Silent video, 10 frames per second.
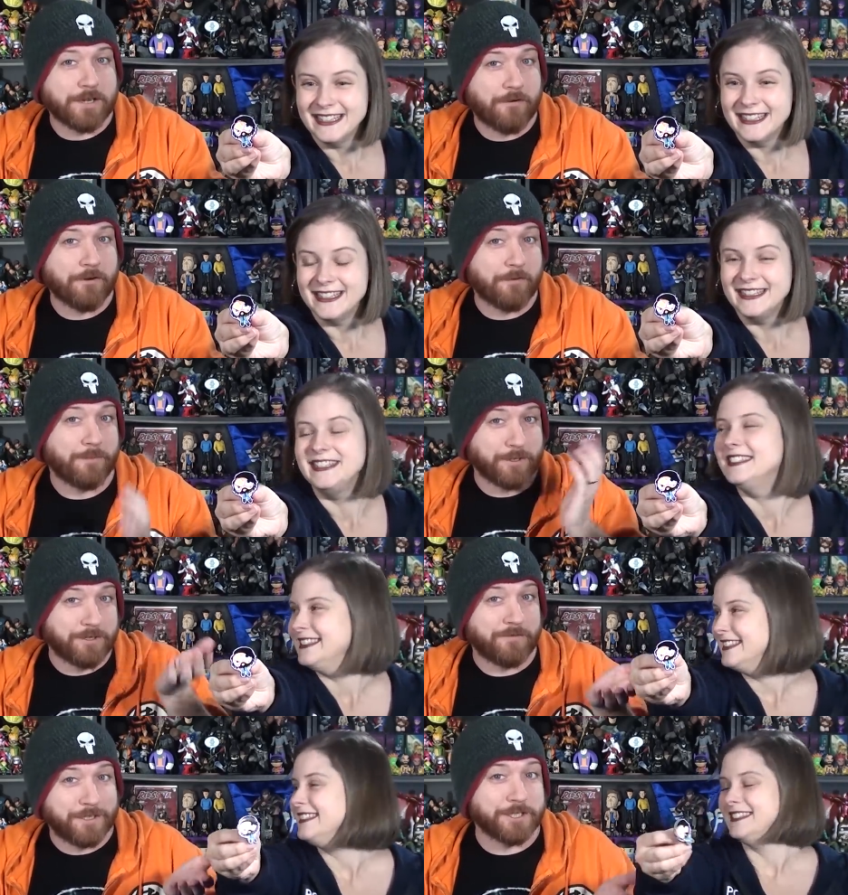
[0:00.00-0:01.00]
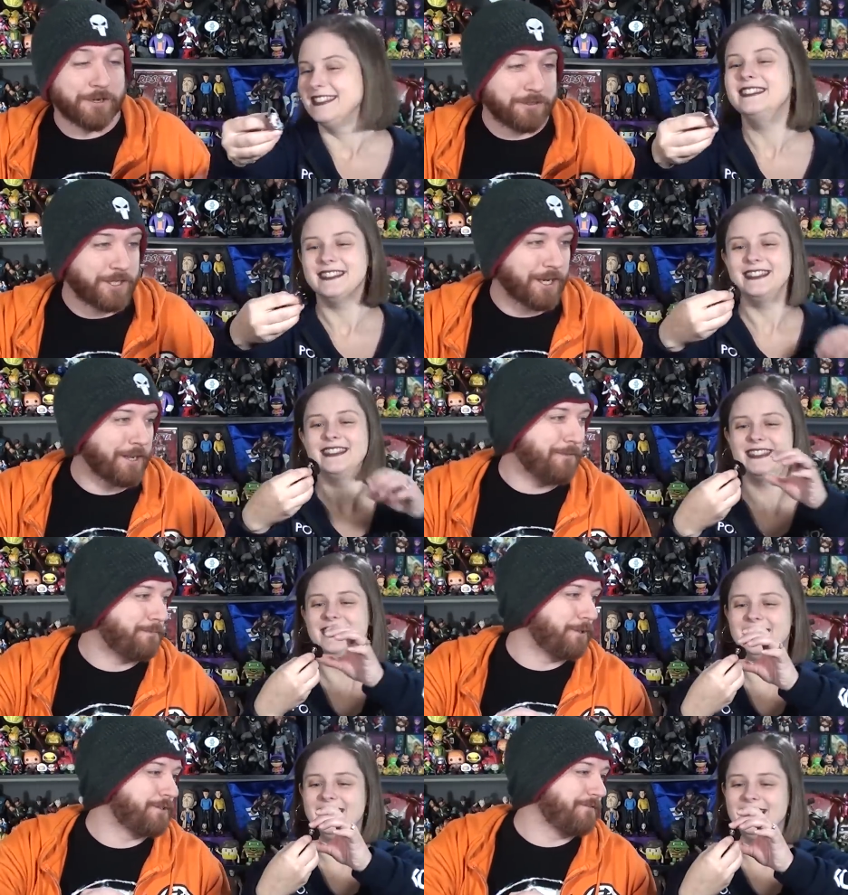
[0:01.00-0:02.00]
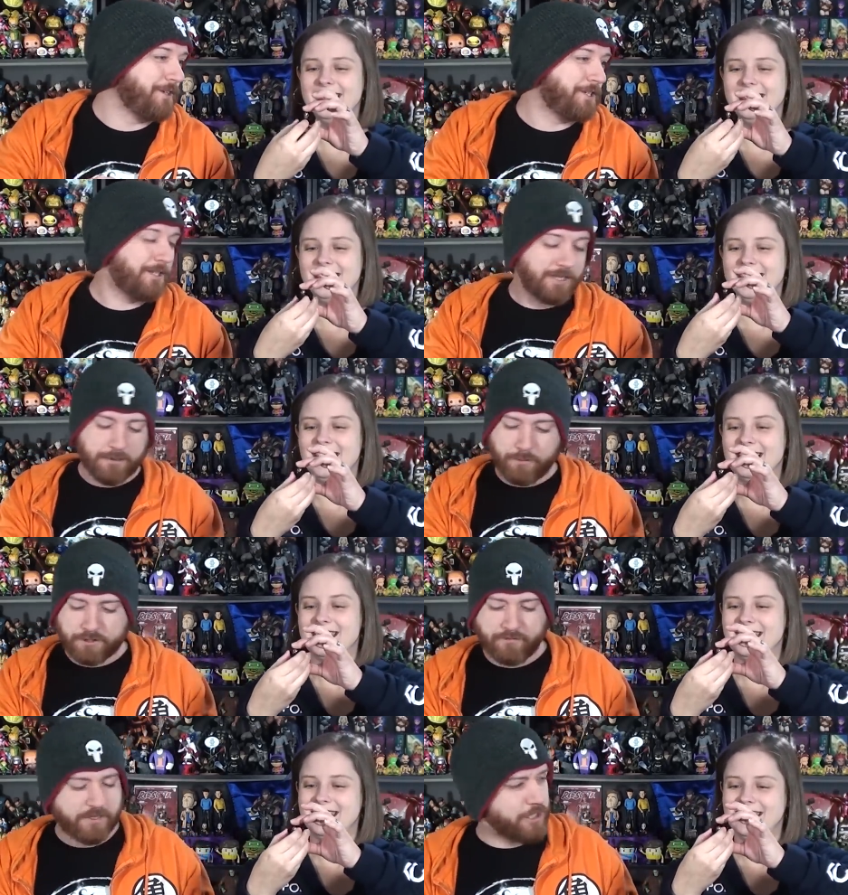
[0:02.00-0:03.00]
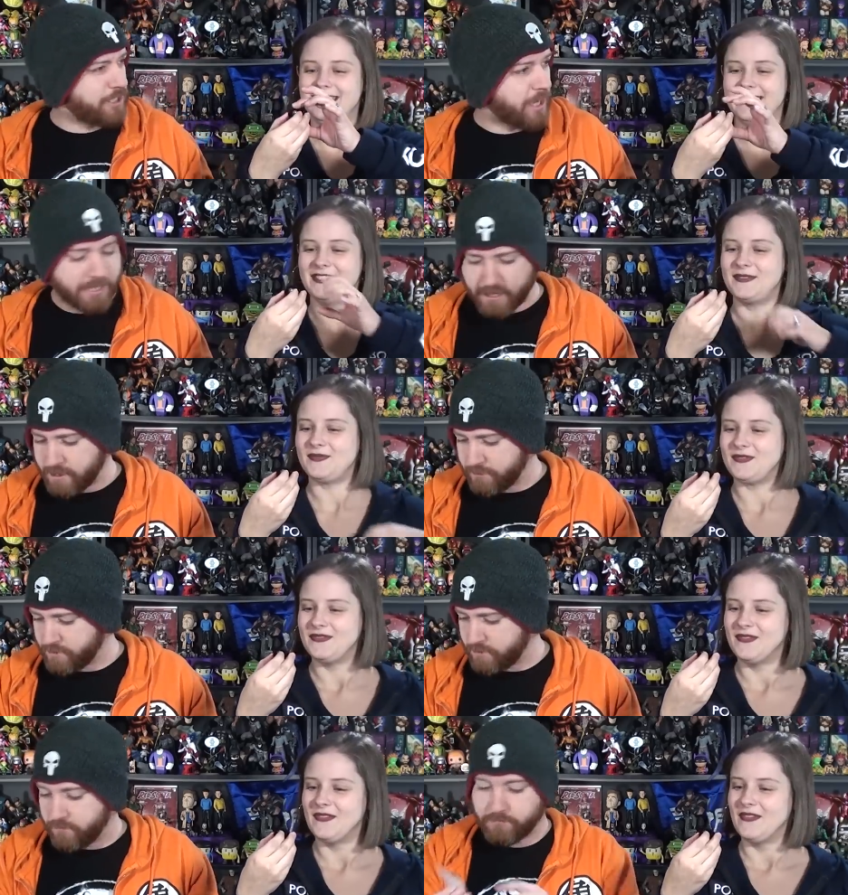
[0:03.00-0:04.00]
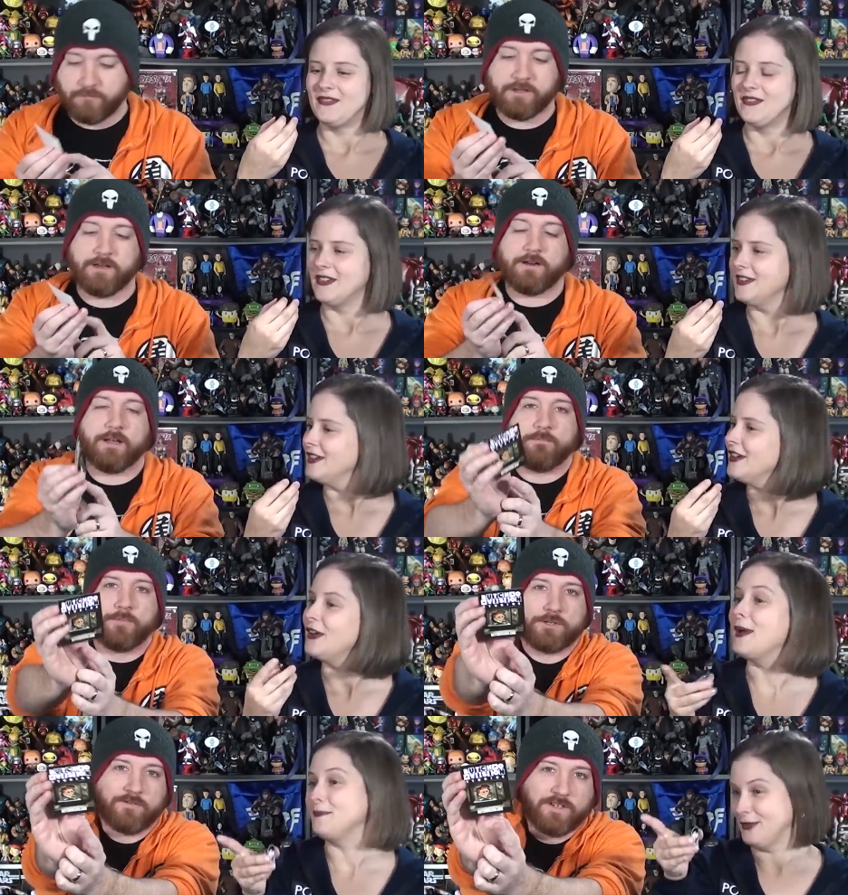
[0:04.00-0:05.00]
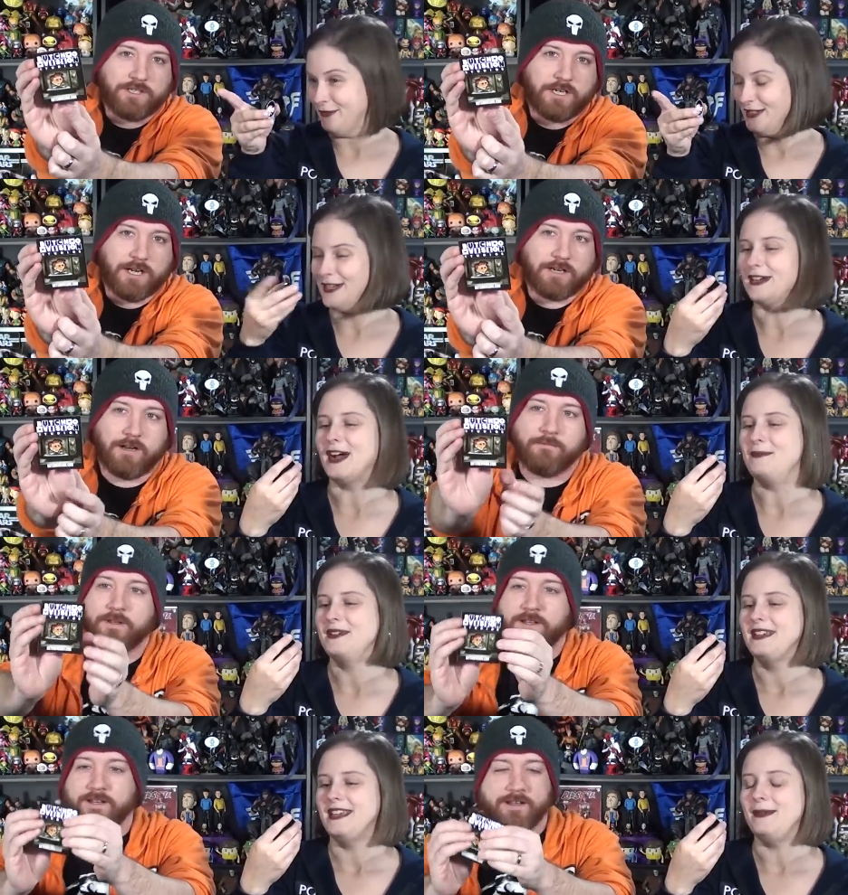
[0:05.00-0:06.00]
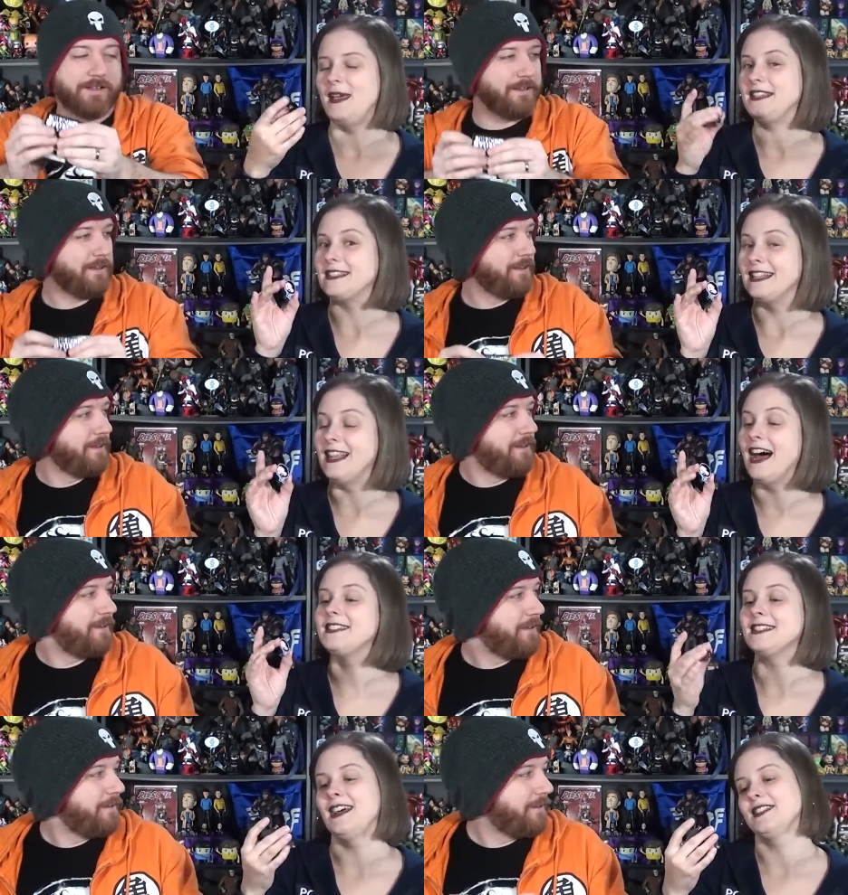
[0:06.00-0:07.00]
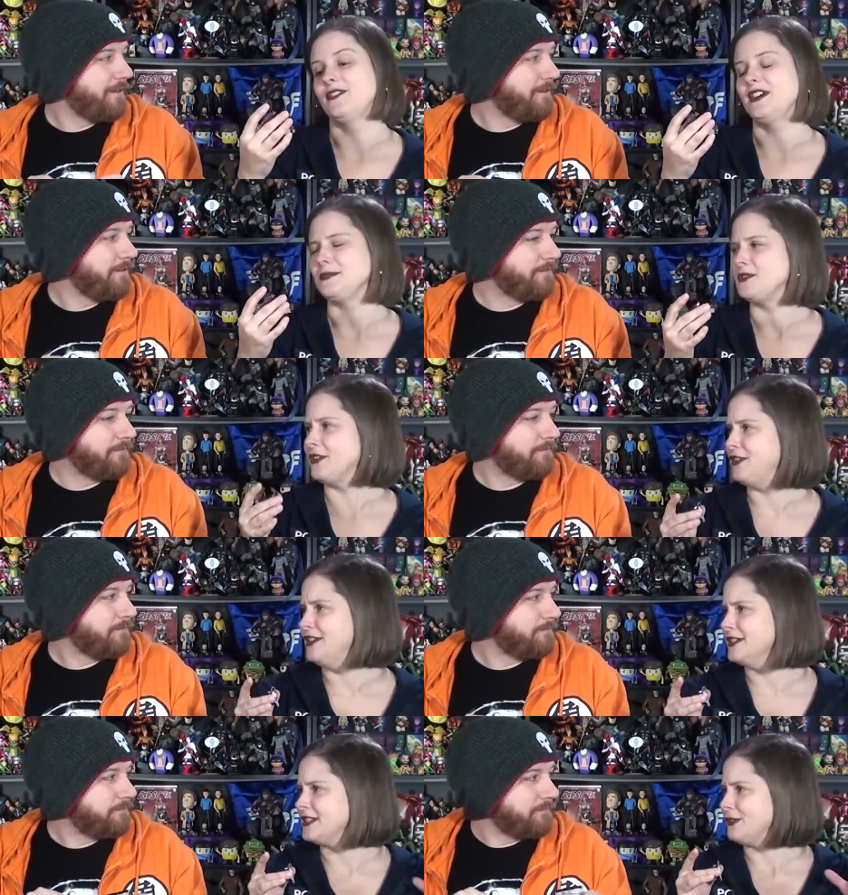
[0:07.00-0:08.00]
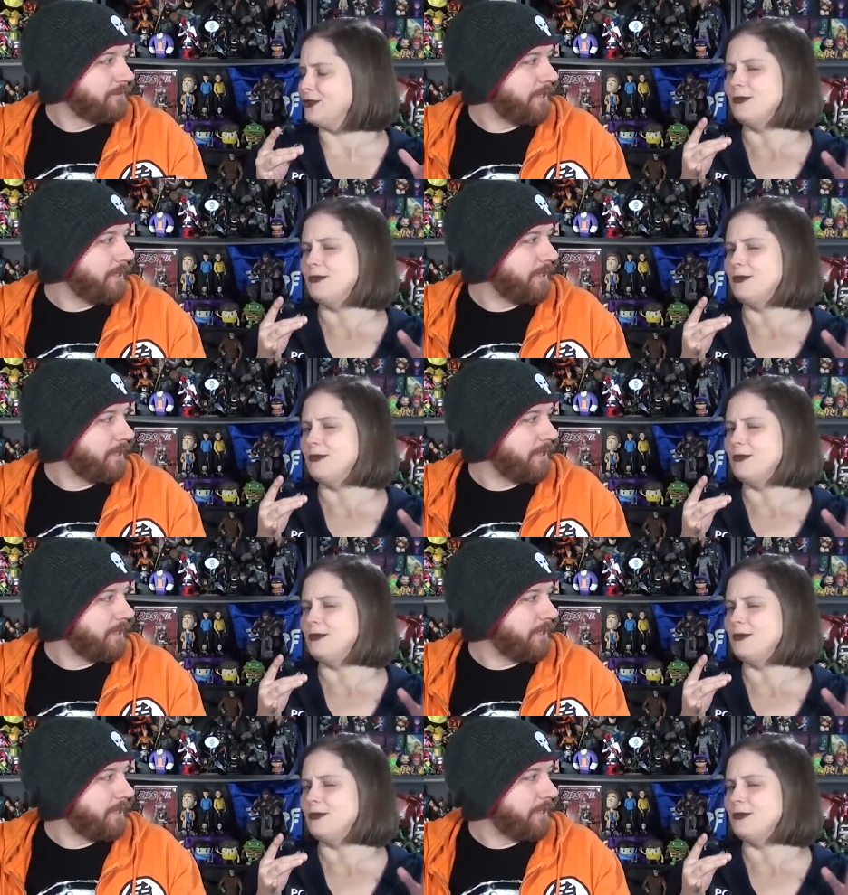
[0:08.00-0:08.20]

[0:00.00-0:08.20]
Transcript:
Speaker 1: don't know Butcher Vision, go check out Butcher Vision. Uh, yes. ButcherVision.com, isn't it? Oh, it's right there. Yeah, oh, ButcherVision.com.
Speaker 2: He makes lots and lots of awesome stuff, and he does like